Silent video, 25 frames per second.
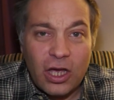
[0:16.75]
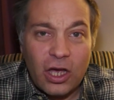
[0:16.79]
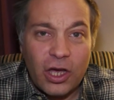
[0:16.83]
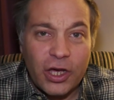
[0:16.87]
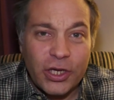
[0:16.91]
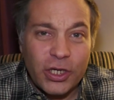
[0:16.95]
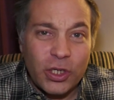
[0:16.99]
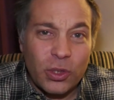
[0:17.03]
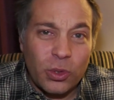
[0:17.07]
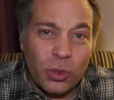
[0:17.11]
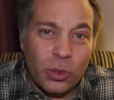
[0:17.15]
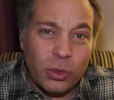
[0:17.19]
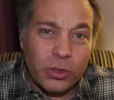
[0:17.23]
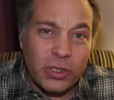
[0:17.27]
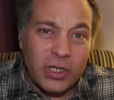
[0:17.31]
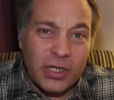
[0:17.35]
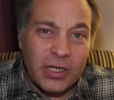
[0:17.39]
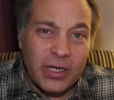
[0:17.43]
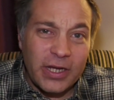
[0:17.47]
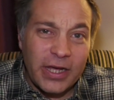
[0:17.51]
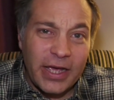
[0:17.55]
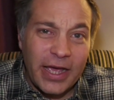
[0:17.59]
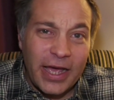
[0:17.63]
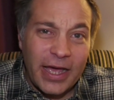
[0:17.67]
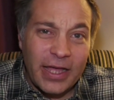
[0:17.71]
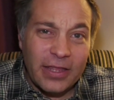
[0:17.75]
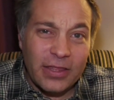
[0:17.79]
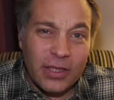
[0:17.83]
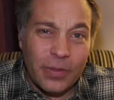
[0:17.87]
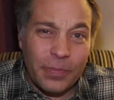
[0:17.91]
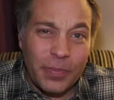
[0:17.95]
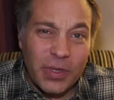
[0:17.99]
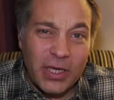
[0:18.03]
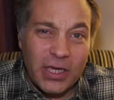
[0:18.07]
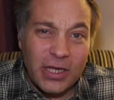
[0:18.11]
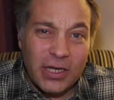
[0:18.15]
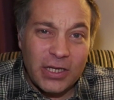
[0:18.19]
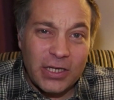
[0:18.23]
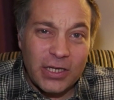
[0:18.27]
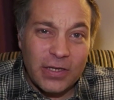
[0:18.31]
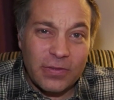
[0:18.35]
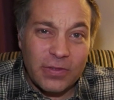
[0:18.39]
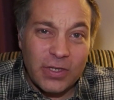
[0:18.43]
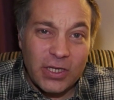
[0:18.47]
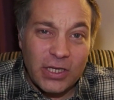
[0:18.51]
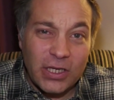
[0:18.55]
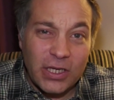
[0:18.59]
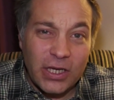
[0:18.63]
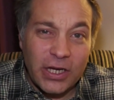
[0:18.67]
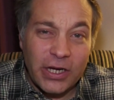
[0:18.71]
I ordered it at the beginning of
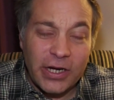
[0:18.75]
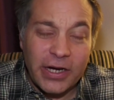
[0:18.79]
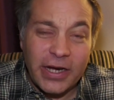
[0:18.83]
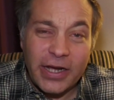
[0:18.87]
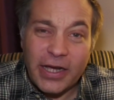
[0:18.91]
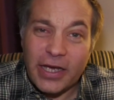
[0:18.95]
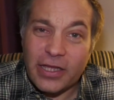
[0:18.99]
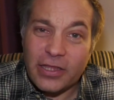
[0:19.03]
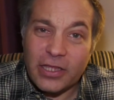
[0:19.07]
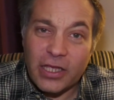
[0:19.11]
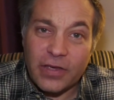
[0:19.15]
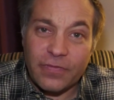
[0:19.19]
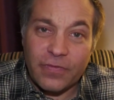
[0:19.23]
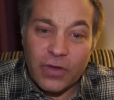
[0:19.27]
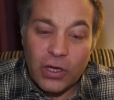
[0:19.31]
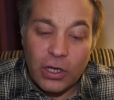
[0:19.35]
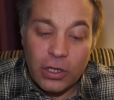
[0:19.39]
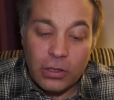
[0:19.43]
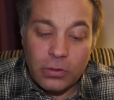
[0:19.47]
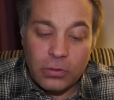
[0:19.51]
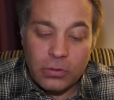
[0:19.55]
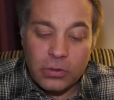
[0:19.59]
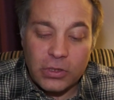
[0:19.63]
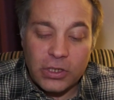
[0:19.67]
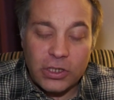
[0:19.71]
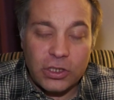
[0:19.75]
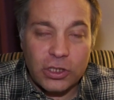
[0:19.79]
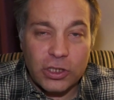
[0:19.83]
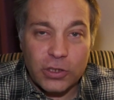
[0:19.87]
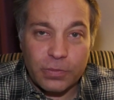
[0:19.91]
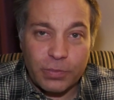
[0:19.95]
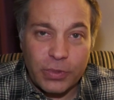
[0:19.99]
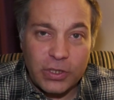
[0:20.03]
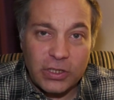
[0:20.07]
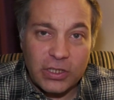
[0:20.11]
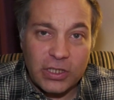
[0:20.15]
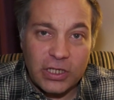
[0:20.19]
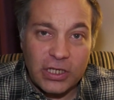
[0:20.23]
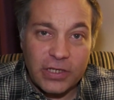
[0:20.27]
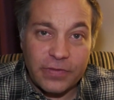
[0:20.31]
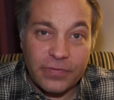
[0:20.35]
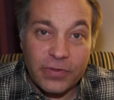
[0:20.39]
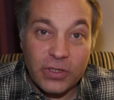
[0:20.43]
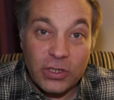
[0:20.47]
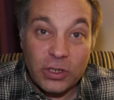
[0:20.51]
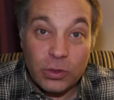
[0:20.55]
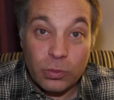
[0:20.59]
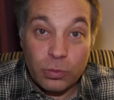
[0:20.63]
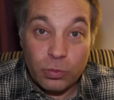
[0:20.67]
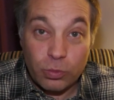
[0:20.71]
the year, and they've only just been
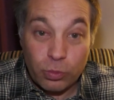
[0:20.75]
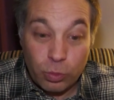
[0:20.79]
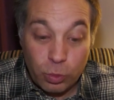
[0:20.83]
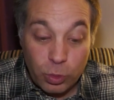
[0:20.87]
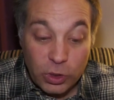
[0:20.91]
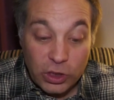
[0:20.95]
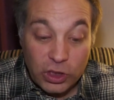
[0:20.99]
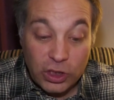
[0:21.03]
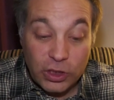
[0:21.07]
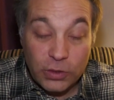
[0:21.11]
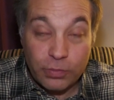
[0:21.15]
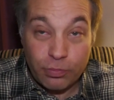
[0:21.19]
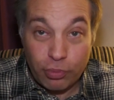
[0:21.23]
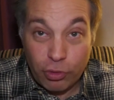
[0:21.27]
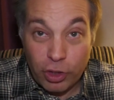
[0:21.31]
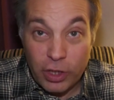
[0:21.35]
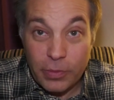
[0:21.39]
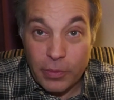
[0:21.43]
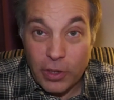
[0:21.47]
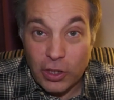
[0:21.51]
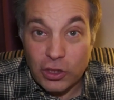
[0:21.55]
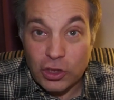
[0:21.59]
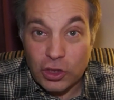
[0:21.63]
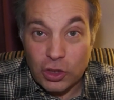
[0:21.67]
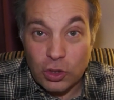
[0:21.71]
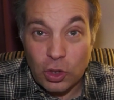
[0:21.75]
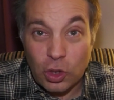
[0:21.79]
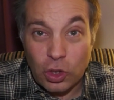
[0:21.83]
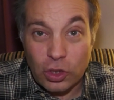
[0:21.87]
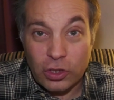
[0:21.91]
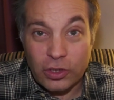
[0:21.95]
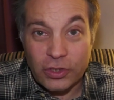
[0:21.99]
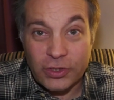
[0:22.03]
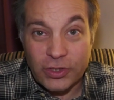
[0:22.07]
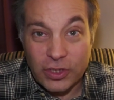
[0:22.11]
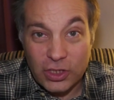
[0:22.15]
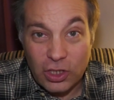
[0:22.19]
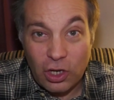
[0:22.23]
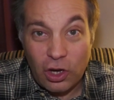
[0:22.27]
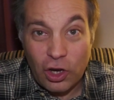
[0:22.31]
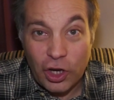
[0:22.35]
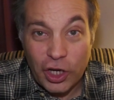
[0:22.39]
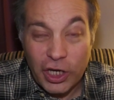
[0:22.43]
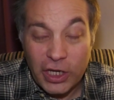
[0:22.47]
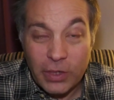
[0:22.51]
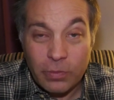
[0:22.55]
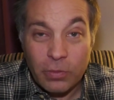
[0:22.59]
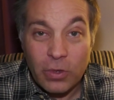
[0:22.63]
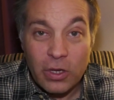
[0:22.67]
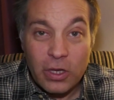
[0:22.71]
delivered, which is pretty much on
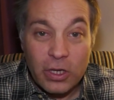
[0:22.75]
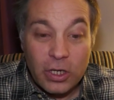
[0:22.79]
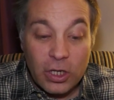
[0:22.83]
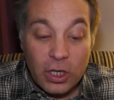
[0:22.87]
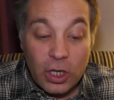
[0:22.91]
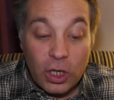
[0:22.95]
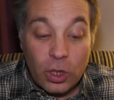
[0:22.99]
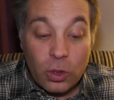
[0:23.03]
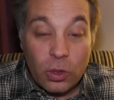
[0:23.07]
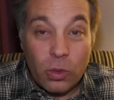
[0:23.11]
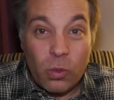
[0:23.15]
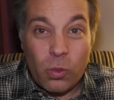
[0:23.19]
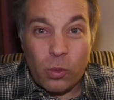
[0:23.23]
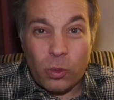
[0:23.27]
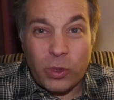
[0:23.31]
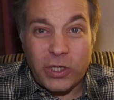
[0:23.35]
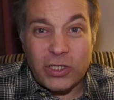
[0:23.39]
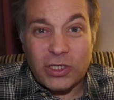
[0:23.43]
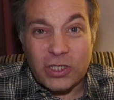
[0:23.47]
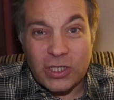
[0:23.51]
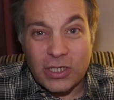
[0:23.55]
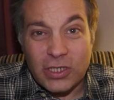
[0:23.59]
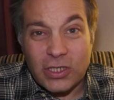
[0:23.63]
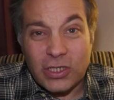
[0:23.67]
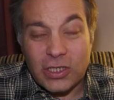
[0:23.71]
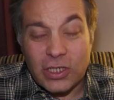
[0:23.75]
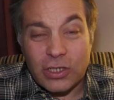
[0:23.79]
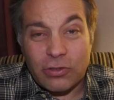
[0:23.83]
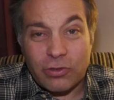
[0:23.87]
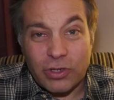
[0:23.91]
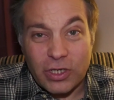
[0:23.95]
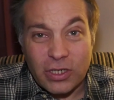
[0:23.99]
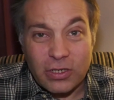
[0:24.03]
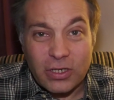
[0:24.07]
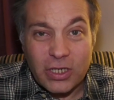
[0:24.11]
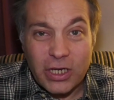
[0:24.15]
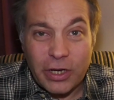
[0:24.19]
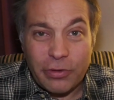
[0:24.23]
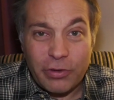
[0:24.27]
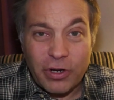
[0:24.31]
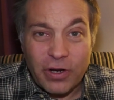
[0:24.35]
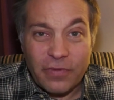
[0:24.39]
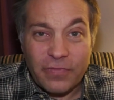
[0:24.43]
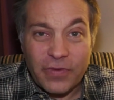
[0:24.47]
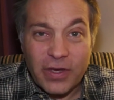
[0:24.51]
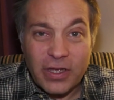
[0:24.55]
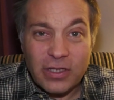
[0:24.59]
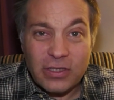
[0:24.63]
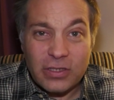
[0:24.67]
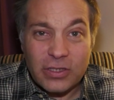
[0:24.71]
time, which, considering current
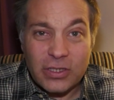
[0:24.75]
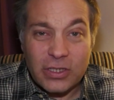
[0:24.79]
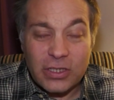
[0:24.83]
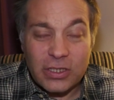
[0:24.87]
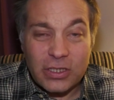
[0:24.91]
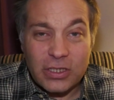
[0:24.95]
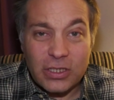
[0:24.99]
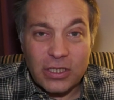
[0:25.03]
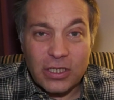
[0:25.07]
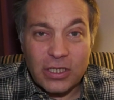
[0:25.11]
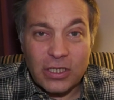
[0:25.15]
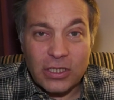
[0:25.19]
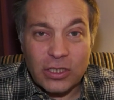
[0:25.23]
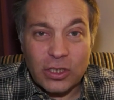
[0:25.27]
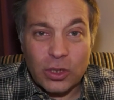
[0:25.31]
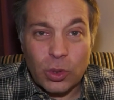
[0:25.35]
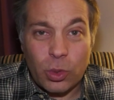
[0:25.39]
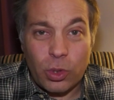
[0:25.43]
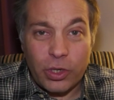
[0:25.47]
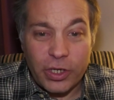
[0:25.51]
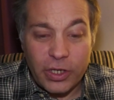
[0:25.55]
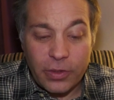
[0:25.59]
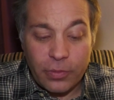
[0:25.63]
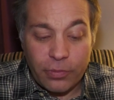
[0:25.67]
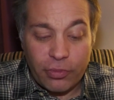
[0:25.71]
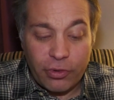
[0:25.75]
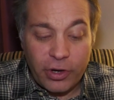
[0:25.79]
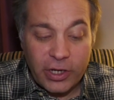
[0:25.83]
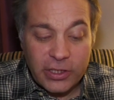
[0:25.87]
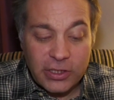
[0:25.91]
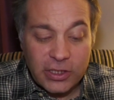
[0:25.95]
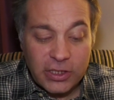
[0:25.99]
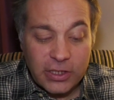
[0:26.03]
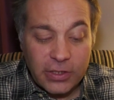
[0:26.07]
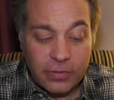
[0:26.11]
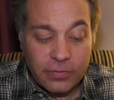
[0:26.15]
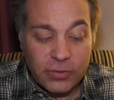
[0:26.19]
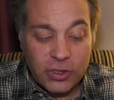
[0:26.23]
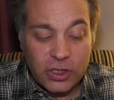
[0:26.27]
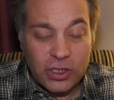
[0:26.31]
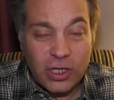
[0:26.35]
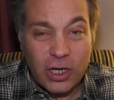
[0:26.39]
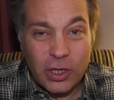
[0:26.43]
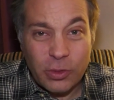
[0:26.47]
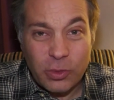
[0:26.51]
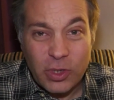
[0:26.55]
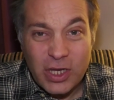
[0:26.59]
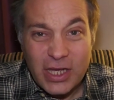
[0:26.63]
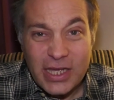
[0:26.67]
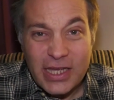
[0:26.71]
events, is quite impressive.
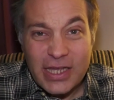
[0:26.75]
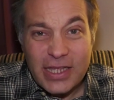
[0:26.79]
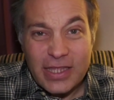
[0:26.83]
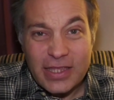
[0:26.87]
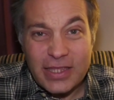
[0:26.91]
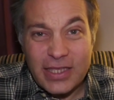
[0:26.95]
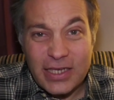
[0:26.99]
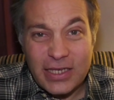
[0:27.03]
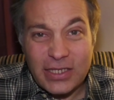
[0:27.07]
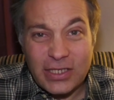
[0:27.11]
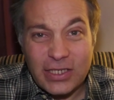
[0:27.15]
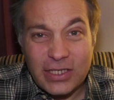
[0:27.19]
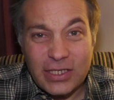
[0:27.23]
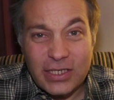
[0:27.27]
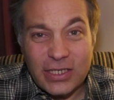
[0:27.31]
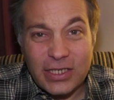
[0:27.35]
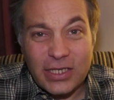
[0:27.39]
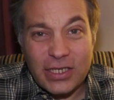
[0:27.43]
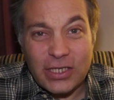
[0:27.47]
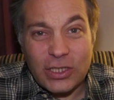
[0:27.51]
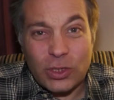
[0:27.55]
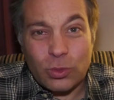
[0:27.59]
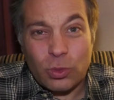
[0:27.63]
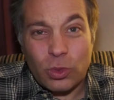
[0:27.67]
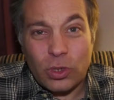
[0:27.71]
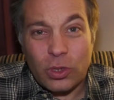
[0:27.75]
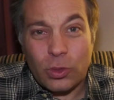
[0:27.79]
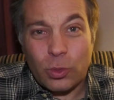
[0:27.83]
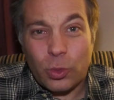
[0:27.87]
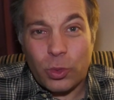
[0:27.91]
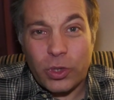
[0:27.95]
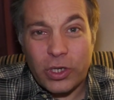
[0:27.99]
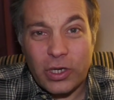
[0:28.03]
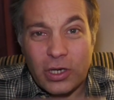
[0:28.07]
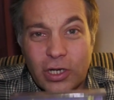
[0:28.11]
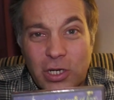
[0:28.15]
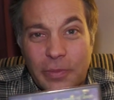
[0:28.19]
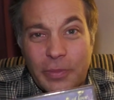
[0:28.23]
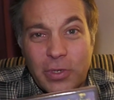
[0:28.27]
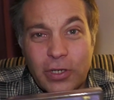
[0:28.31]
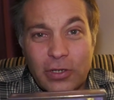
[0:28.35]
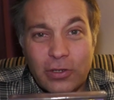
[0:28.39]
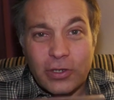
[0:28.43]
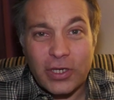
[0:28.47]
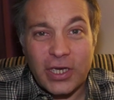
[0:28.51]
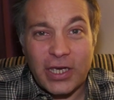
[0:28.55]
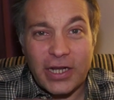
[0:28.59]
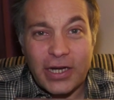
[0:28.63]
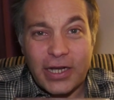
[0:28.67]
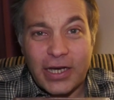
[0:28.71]
So this is what we're going to be
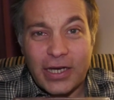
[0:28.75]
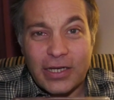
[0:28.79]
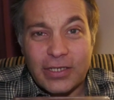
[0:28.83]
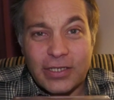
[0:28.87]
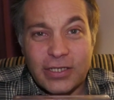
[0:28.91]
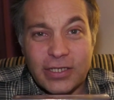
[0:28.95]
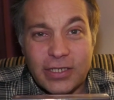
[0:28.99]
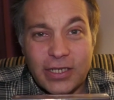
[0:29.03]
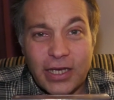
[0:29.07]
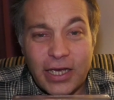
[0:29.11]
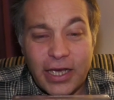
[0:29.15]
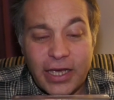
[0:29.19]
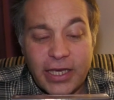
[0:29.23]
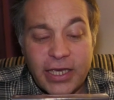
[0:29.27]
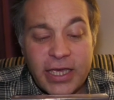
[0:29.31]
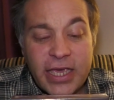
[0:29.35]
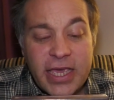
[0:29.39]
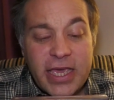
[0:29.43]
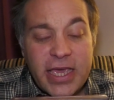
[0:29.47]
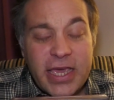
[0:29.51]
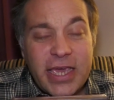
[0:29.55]
looking at today.